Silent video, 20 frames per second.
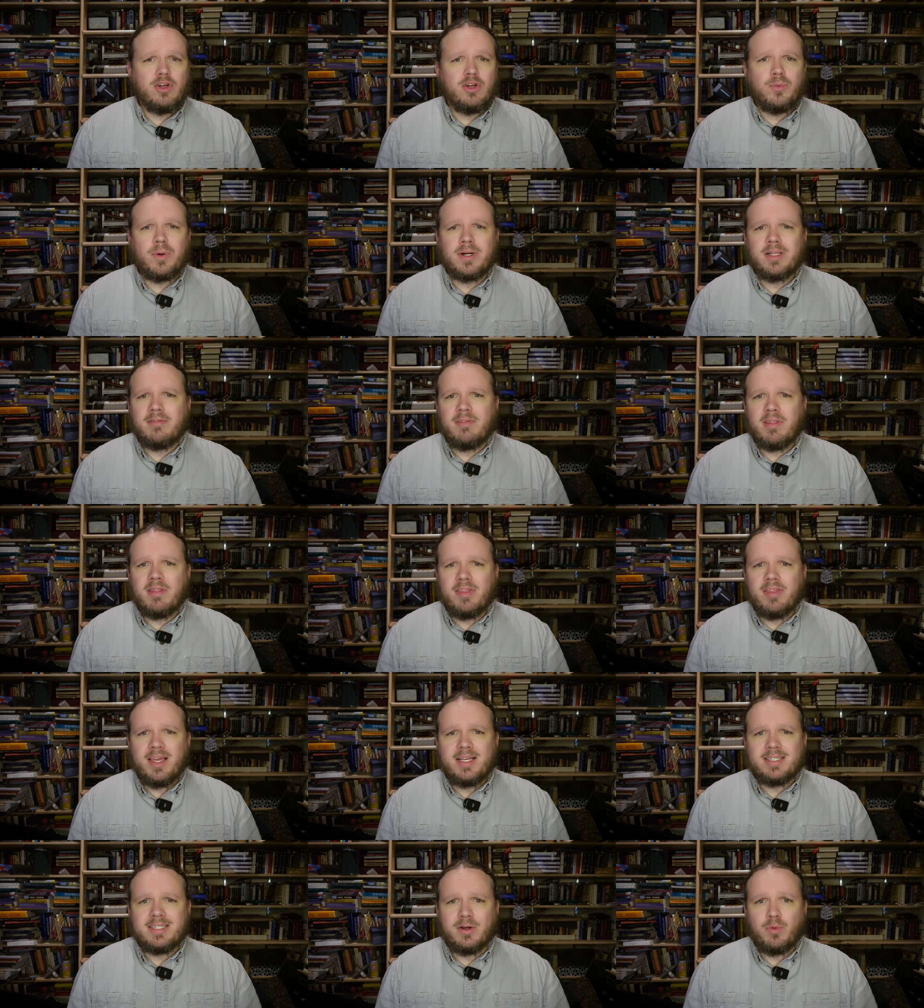do one of the
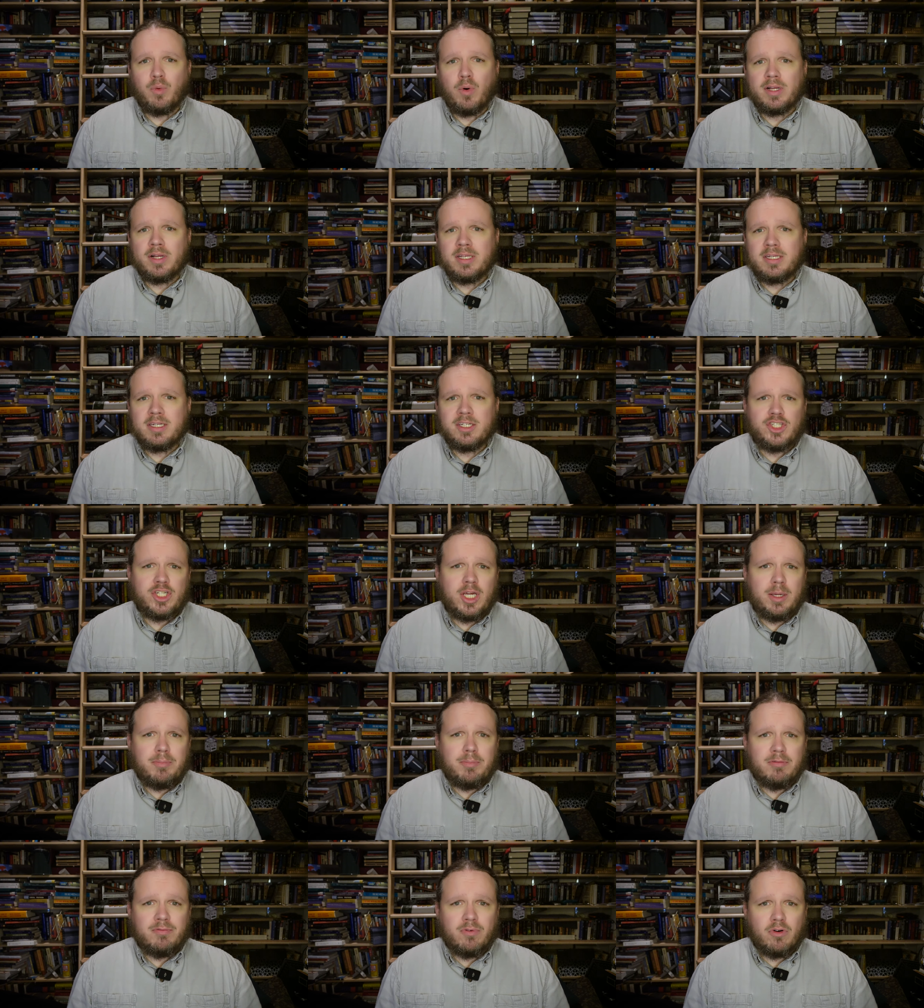things I wanted a
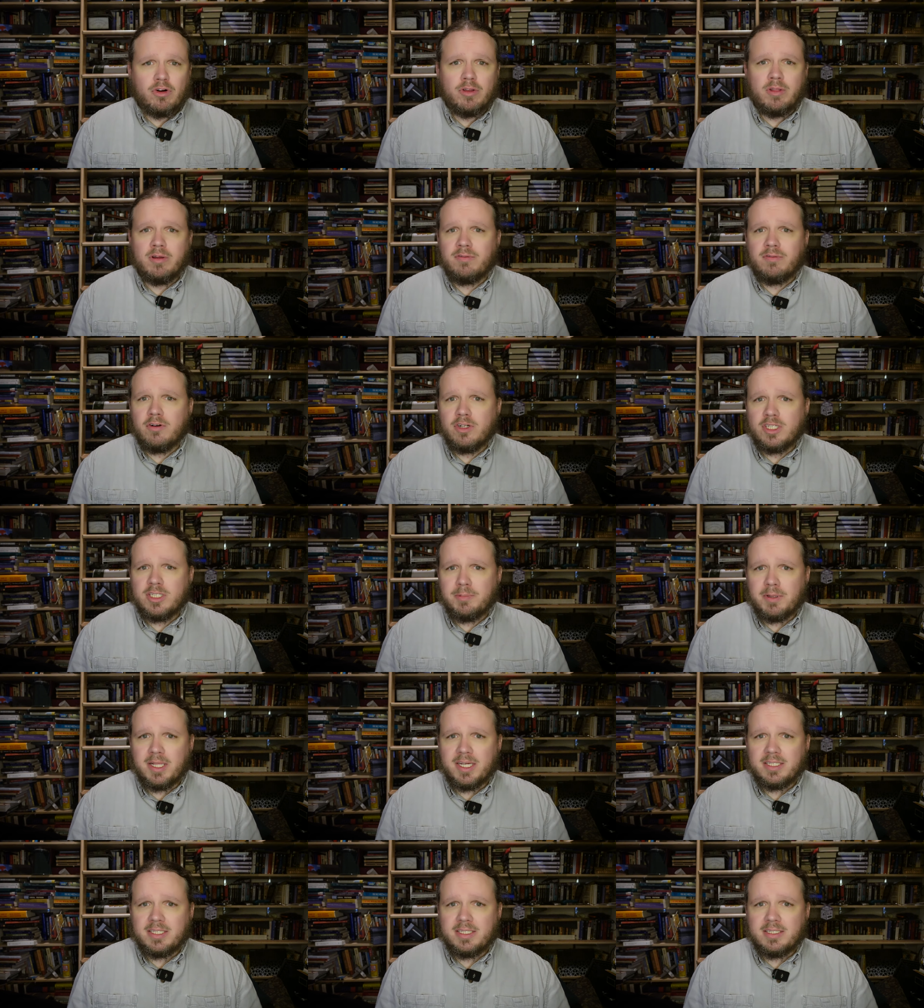shaper for in the first
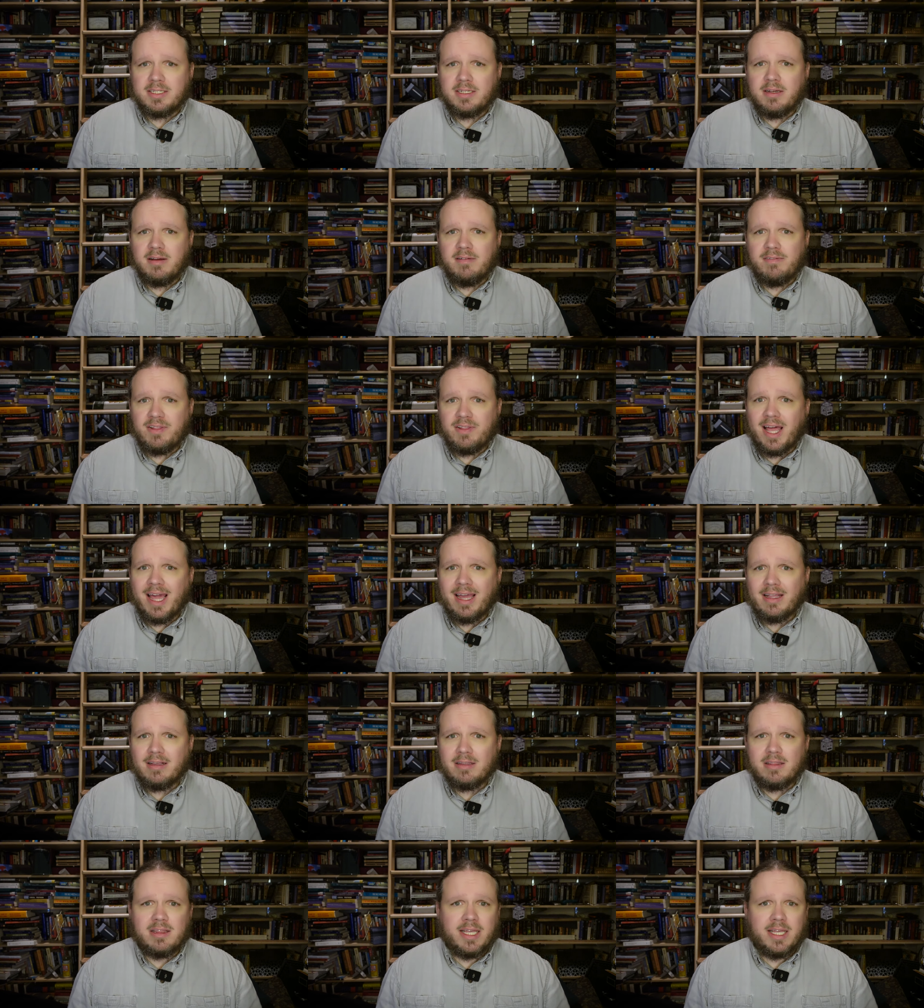place.
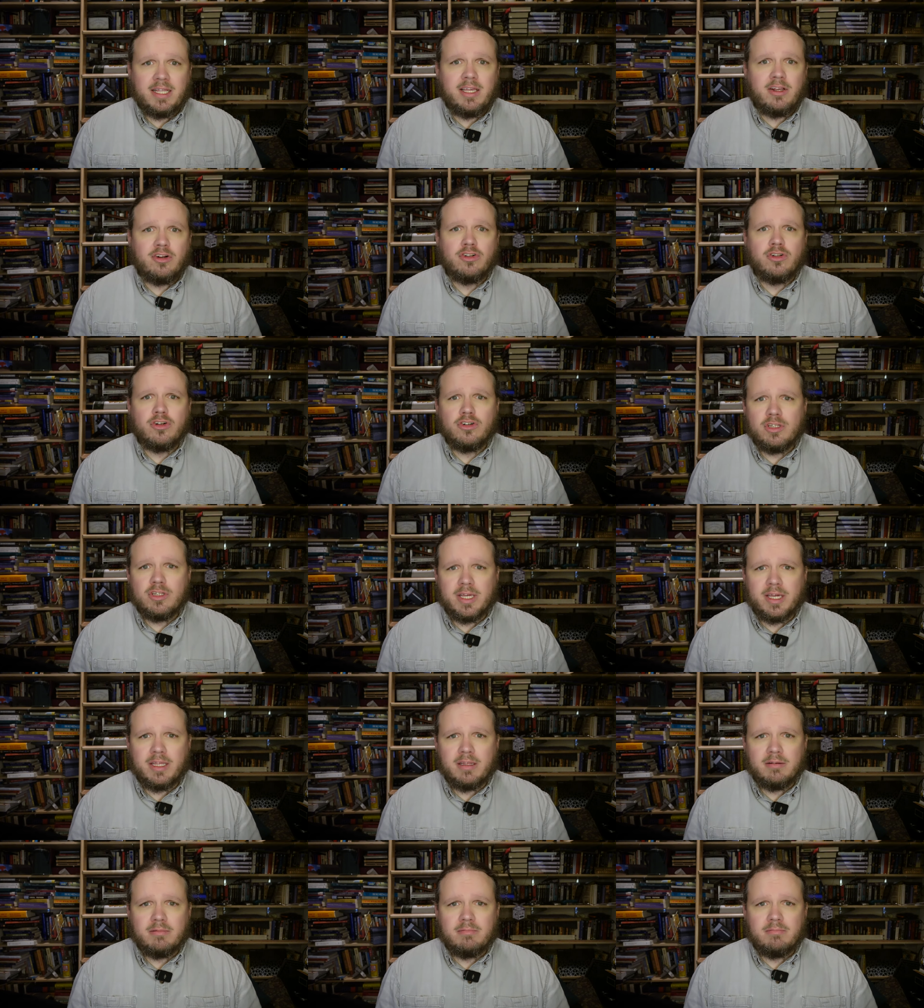Flat, linear
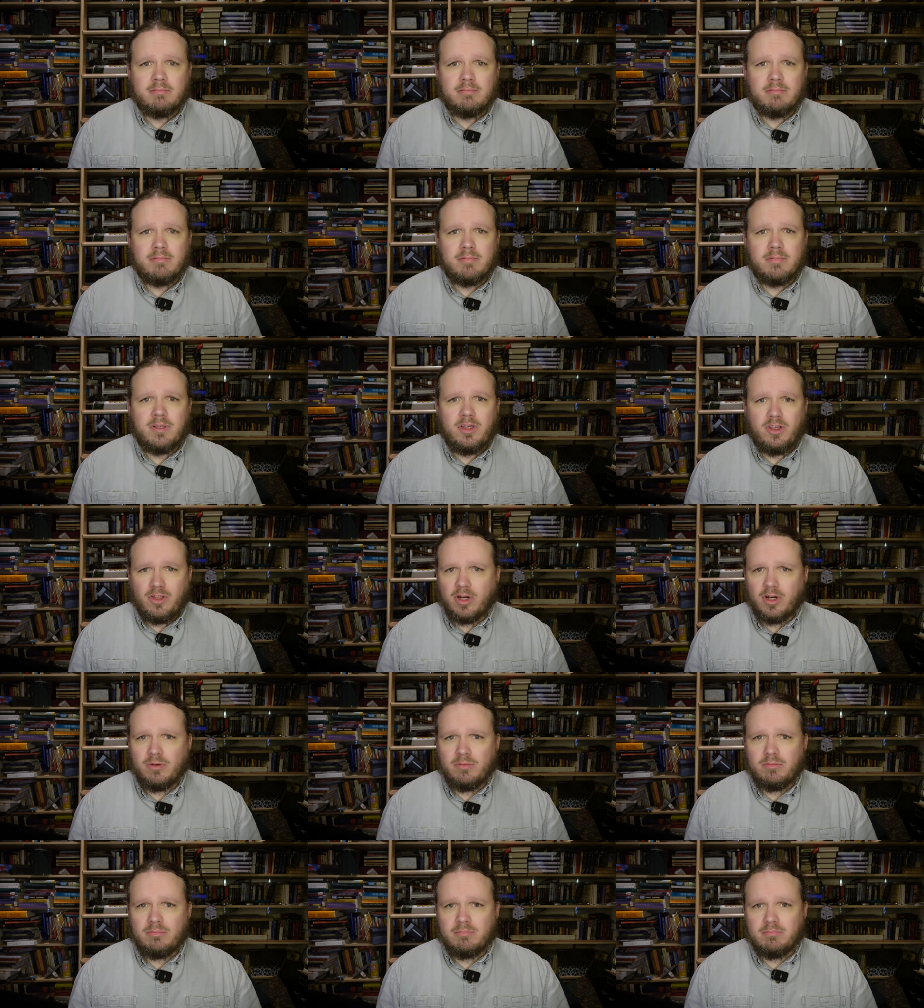knurling. You
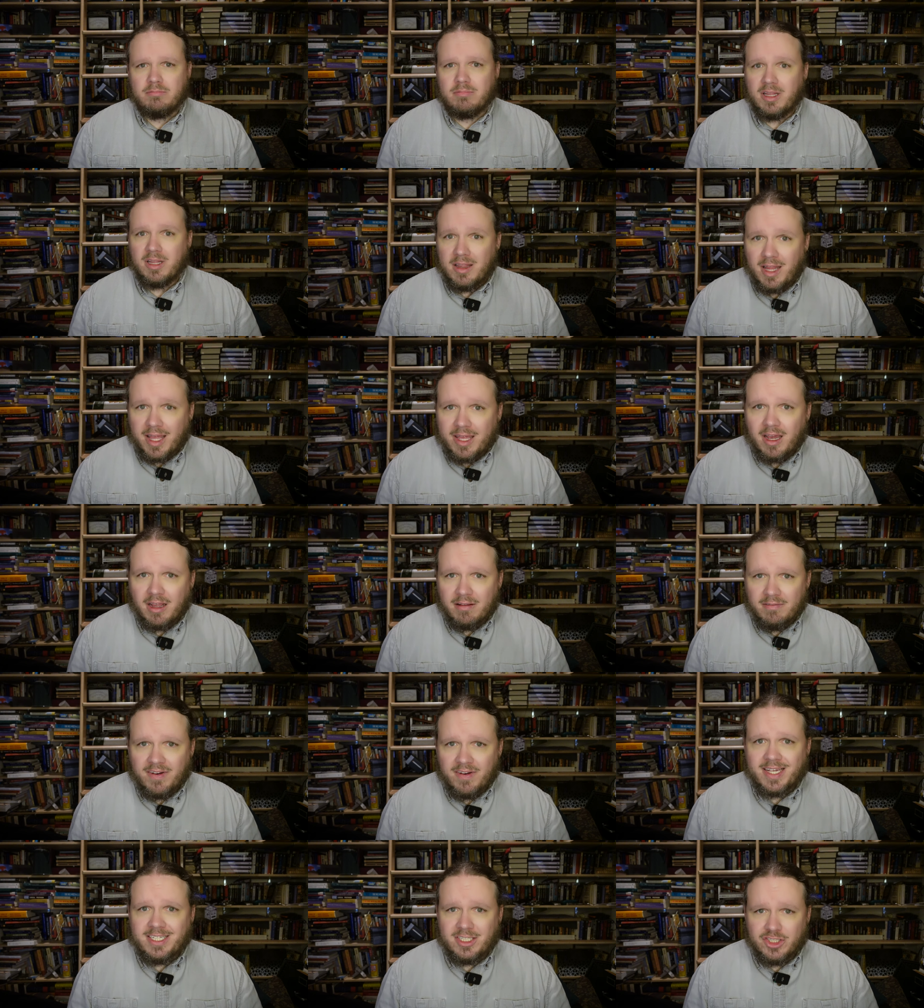know, like
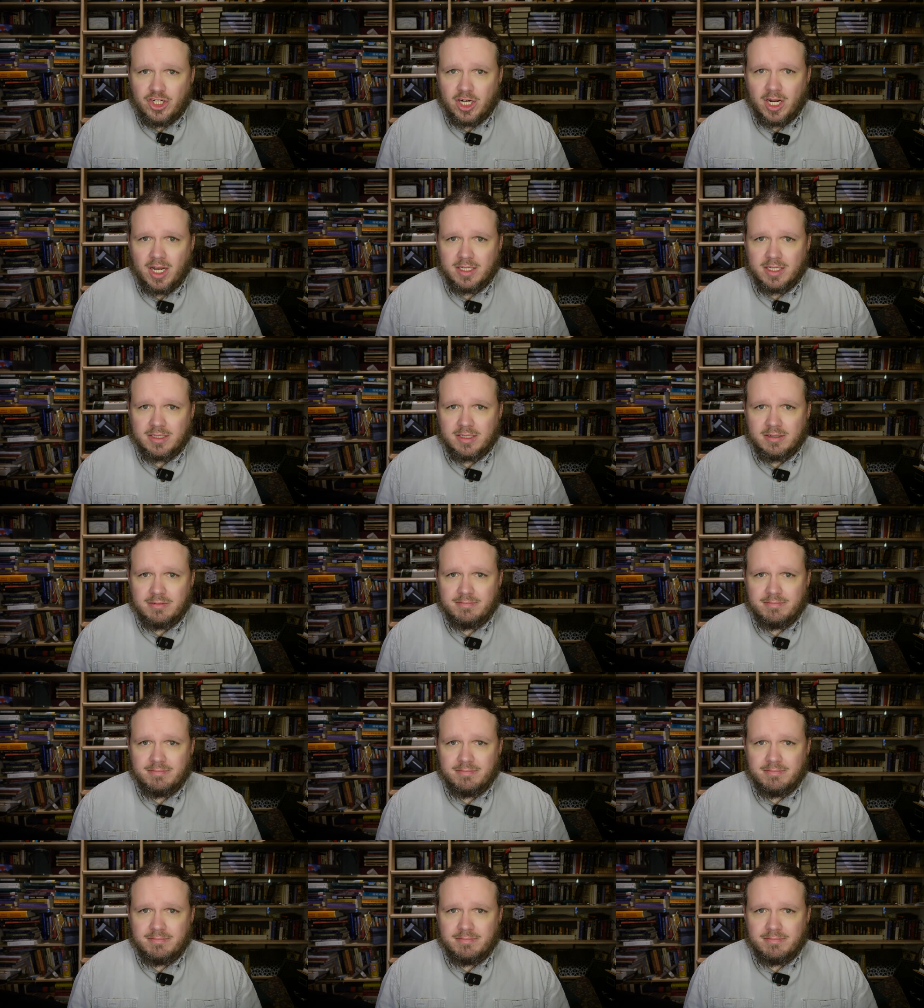on vice jaws.